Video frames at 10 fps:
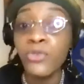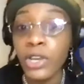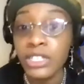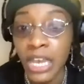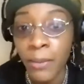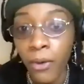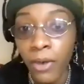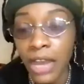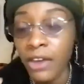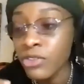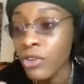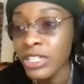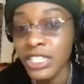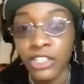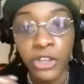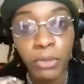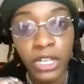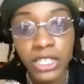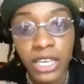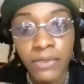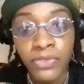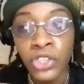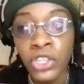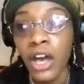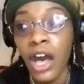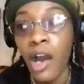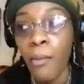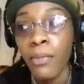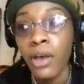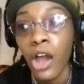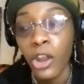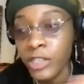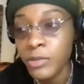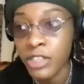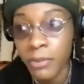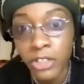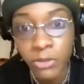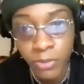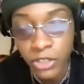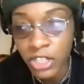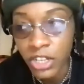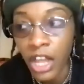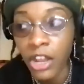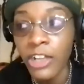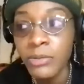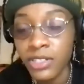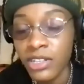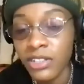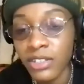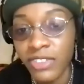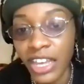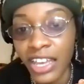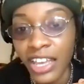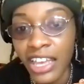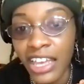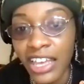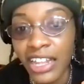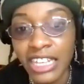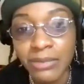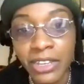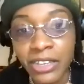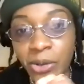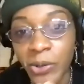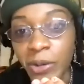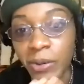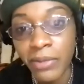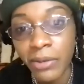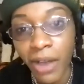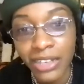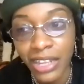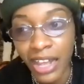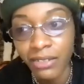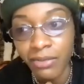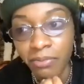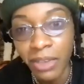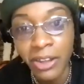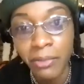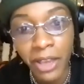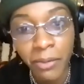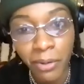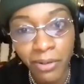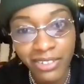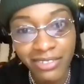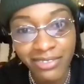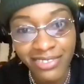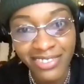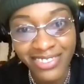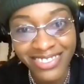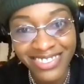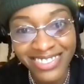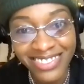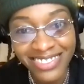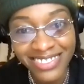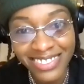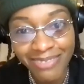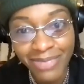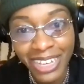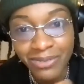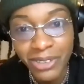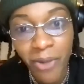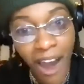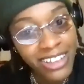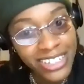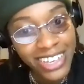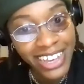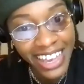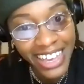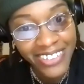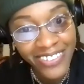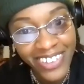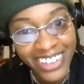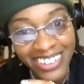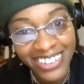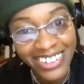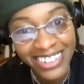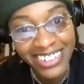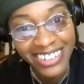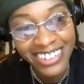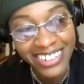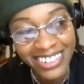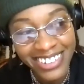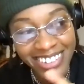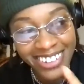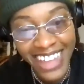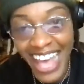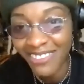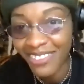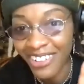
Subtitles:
For example, and I'll go throw this in a little bit of tea. A large percentage of like lesbian and queer women watch a lot of male to male porn, because we watch again what you don't have,